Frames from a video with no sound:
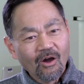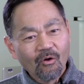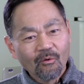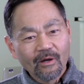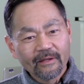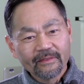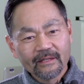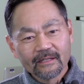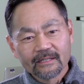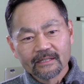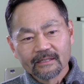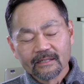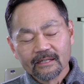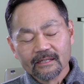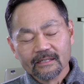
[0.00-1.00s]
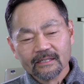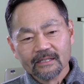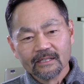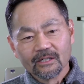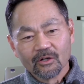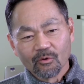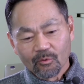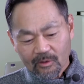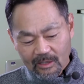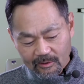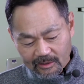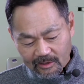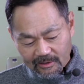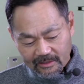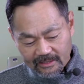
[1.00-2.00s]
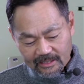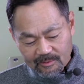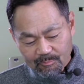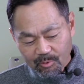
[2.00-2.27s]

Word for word: Well, I think, you know, an